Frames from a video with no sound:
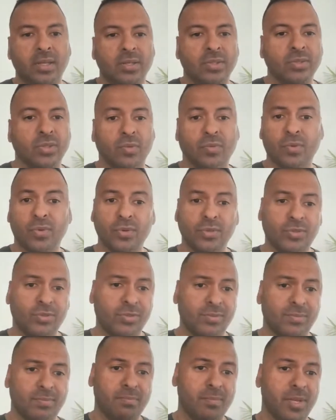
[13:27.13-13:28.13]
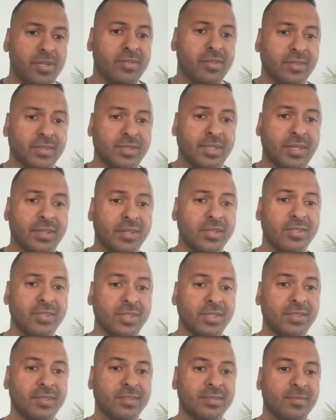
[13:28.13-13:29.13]
So, of course, mentioned
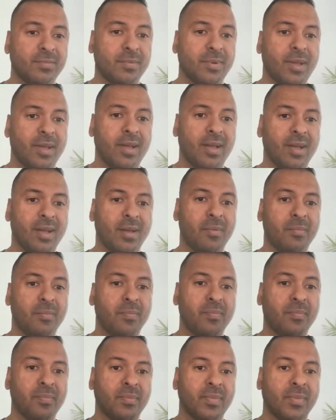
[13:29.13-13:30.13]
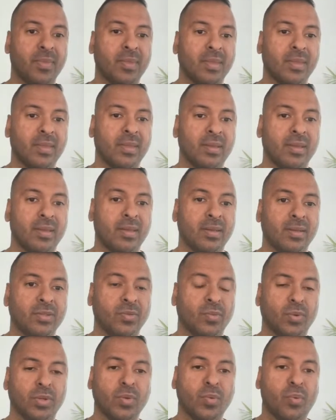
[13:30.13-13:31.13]
statistics.
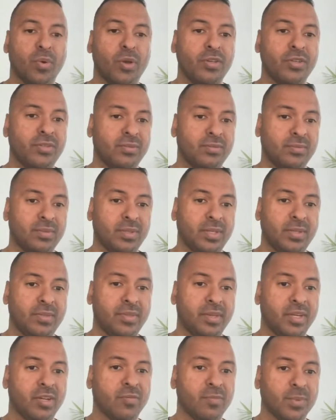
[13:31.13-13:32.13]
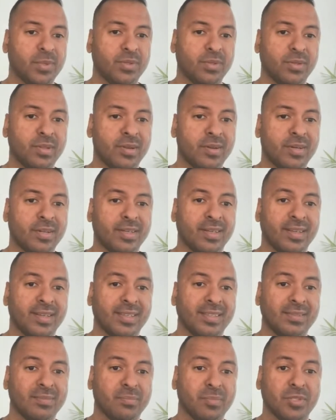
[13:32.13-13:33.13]
So one of the ways you can think of machine learning
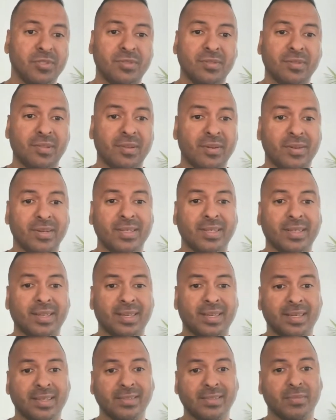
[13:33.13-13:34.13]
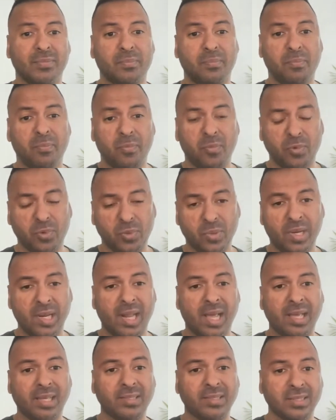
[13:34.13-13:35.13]
is
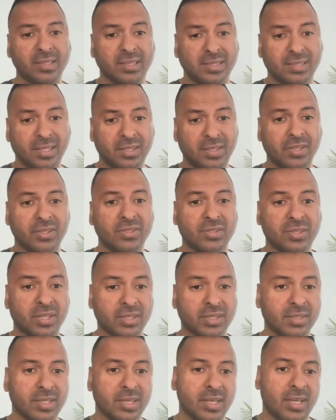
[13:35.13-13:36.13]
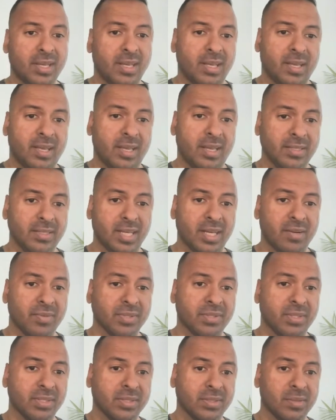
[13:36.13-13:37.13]
utilizing statistics inside of a
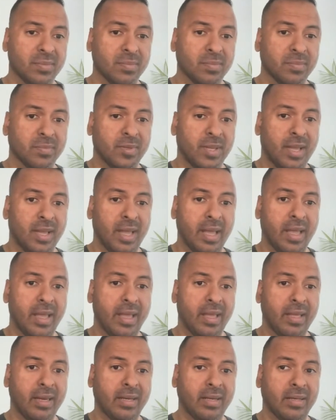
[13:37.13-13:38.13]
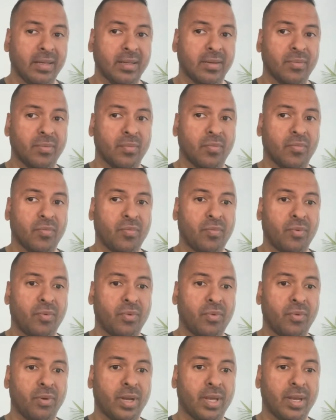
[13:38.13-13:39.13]
system. And
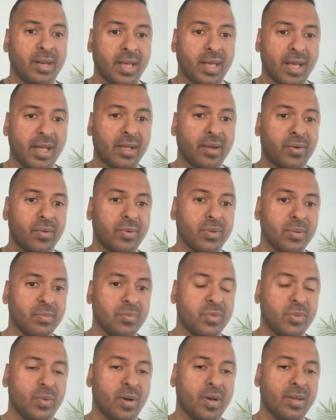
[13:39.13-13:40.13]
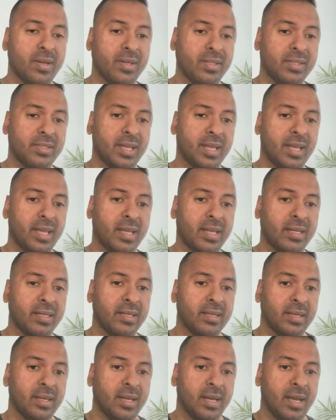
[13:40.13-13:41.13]
for an algorithm to
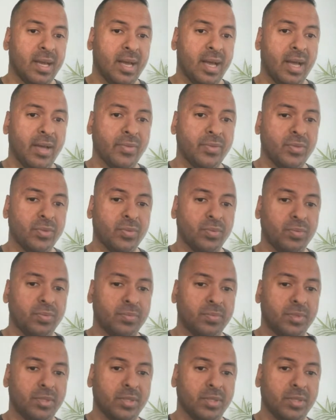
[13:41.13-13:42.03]
understand how to,